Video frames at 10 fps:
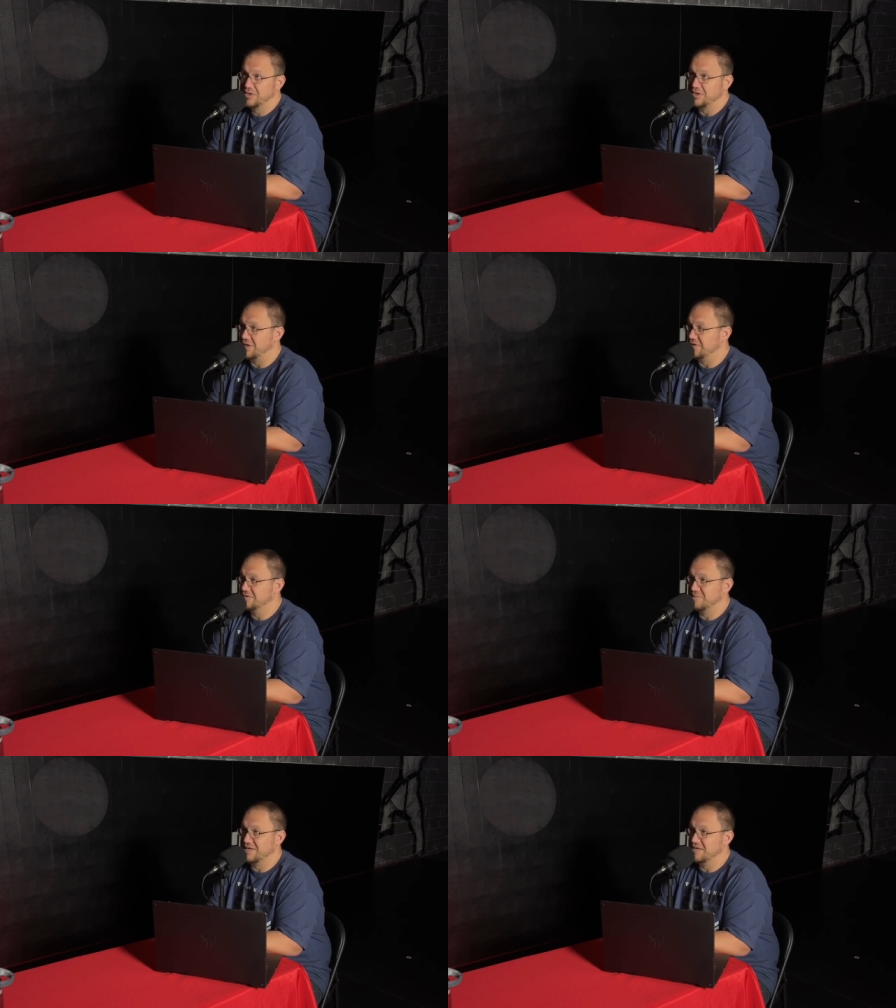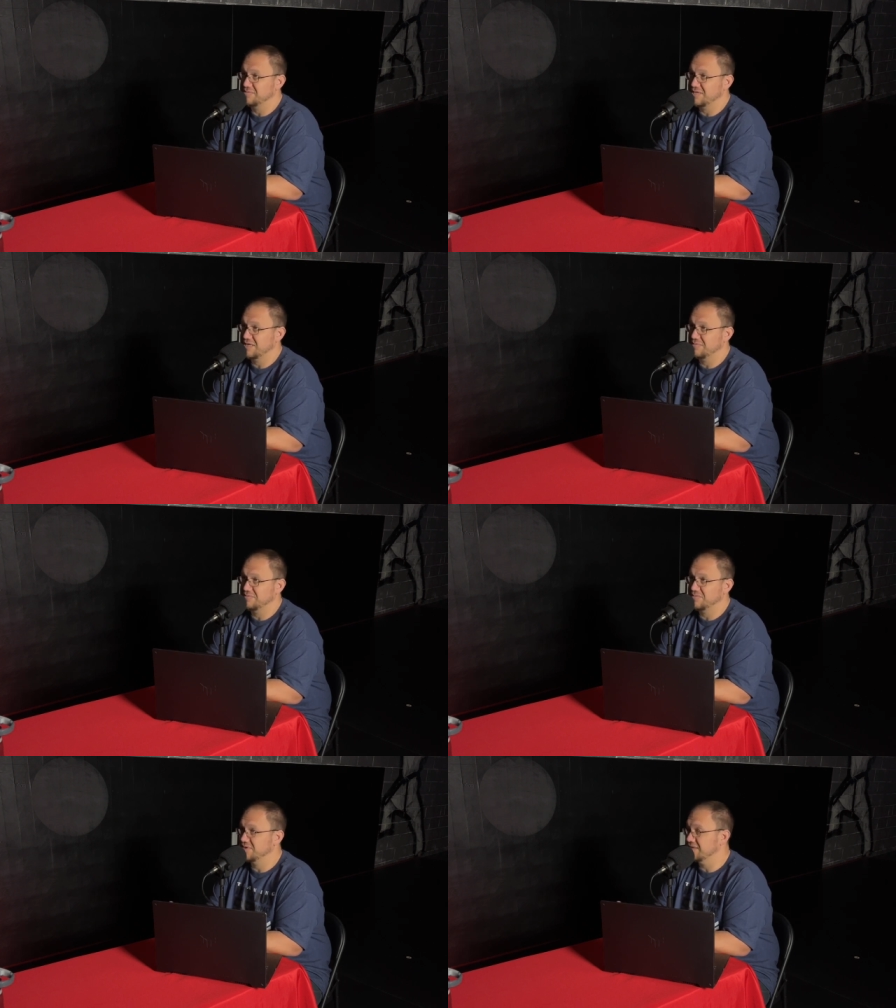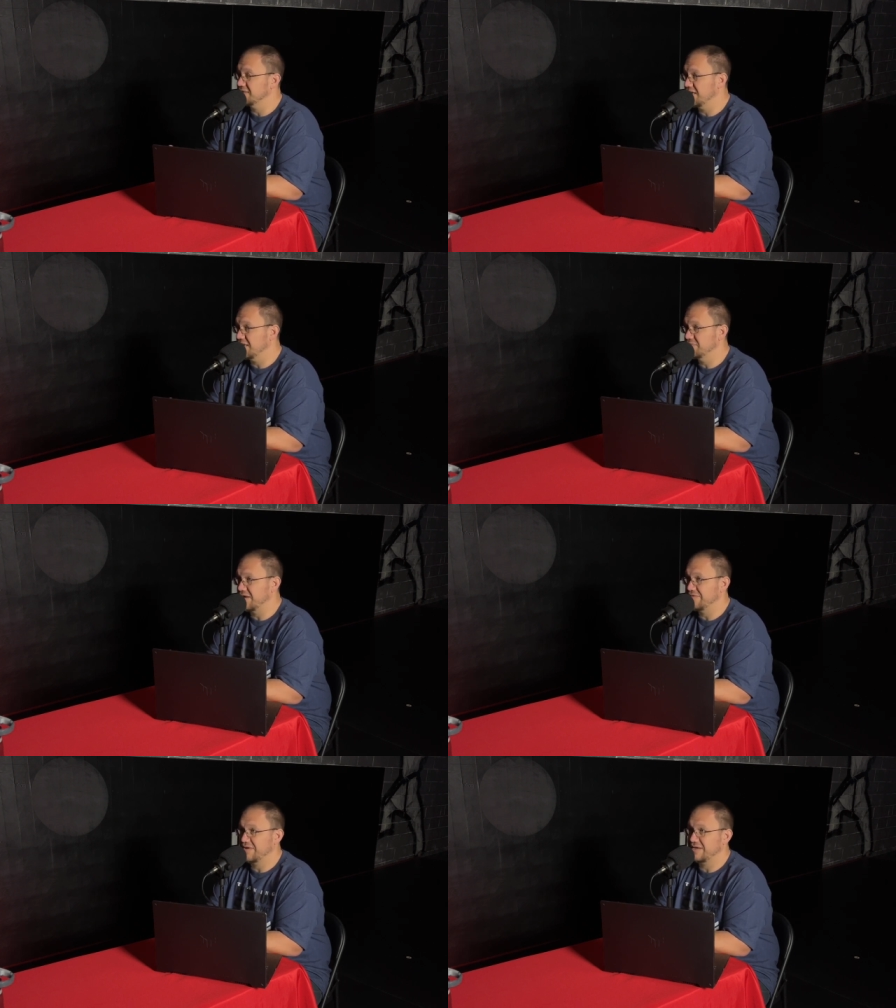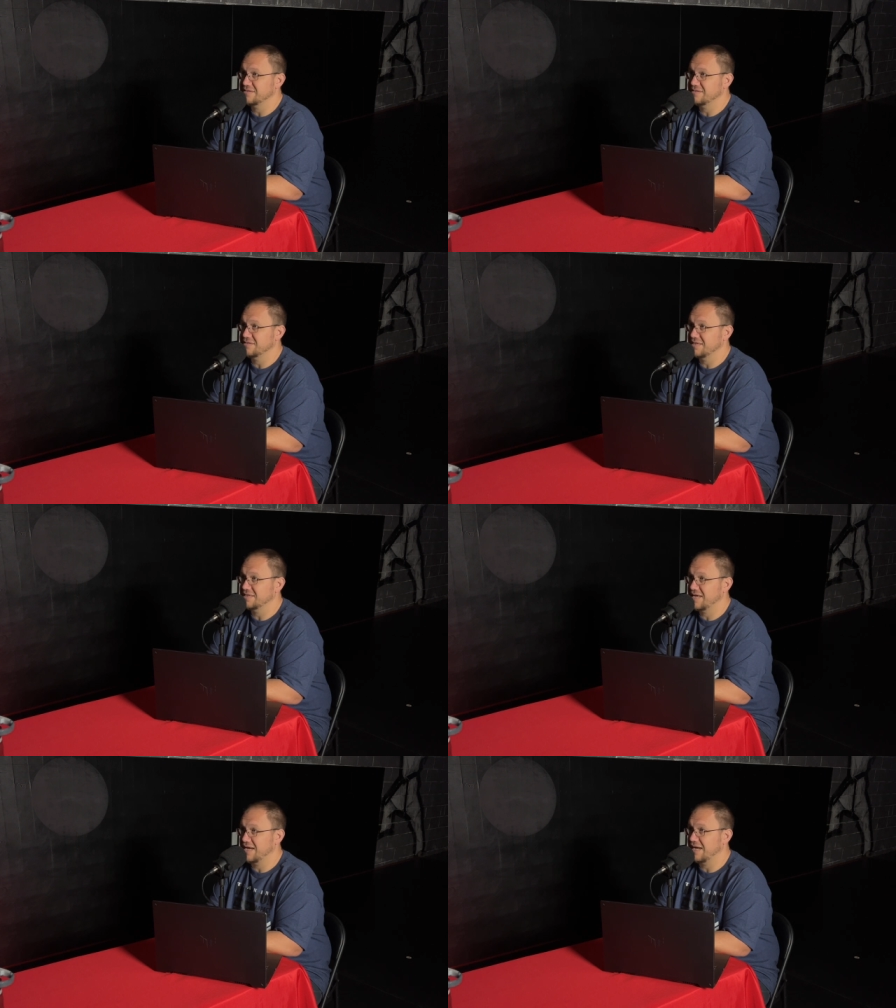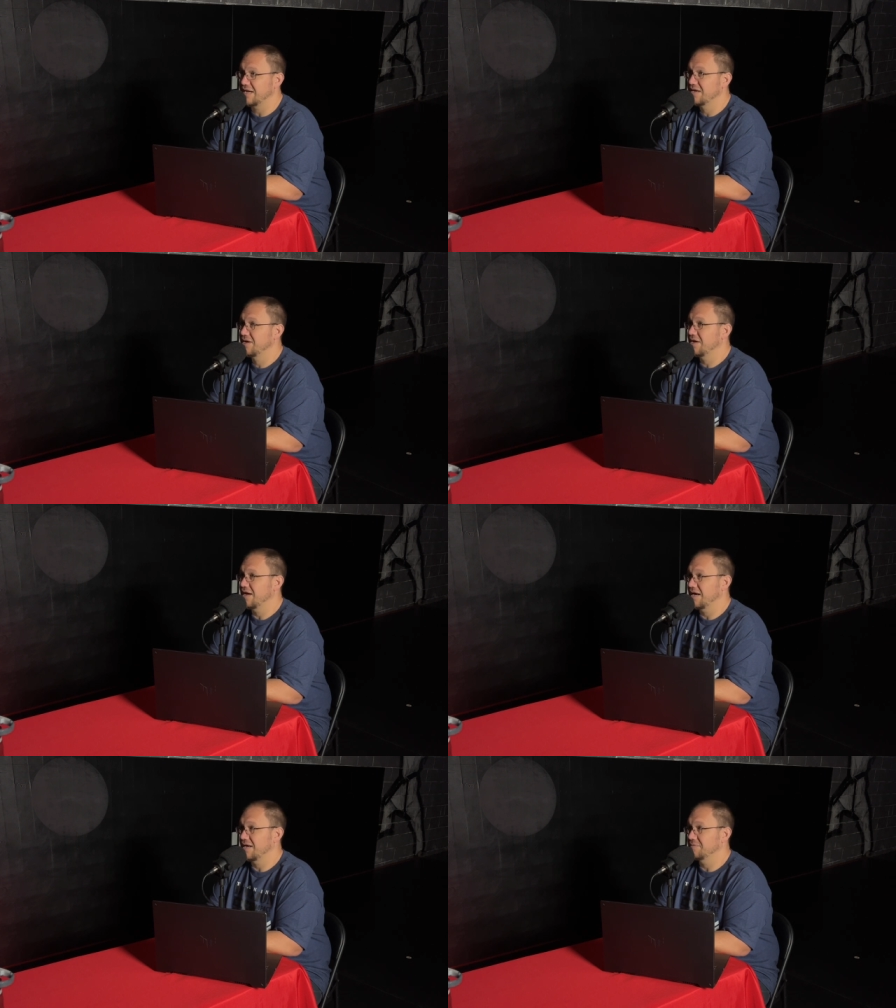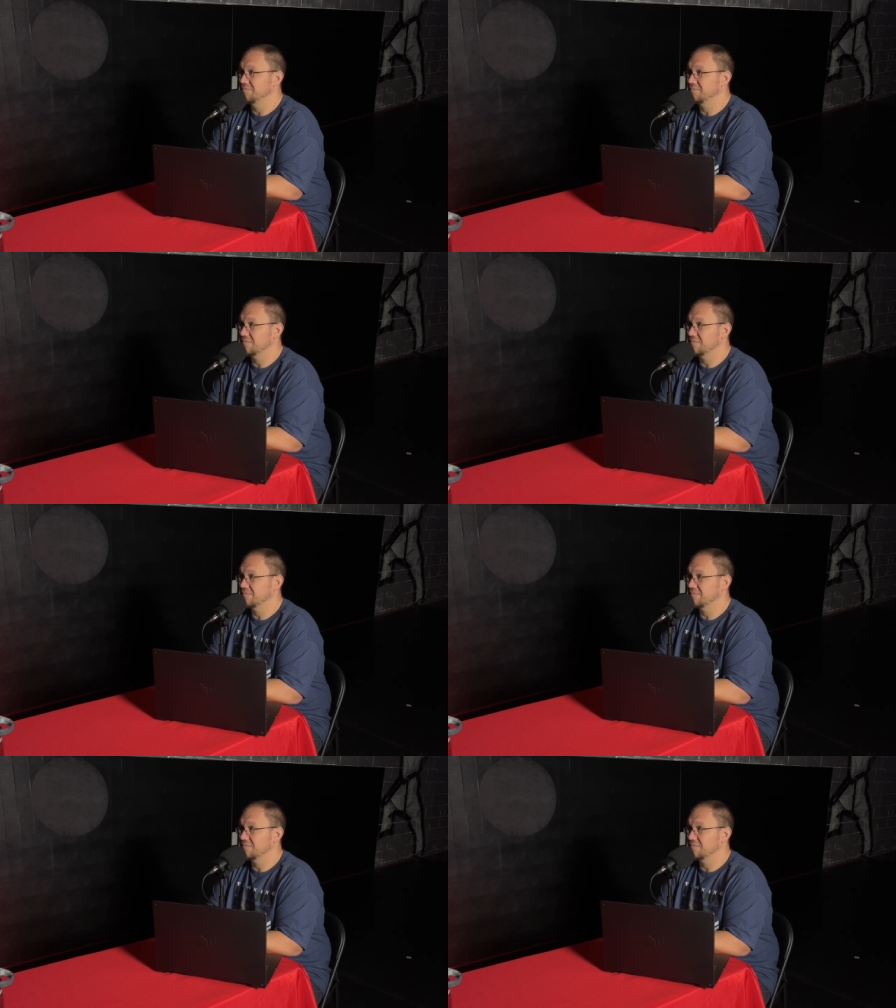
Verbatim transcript: You know, mm-hmm. if somebody comes up and sticks a gun in my face and says, "Hey," um,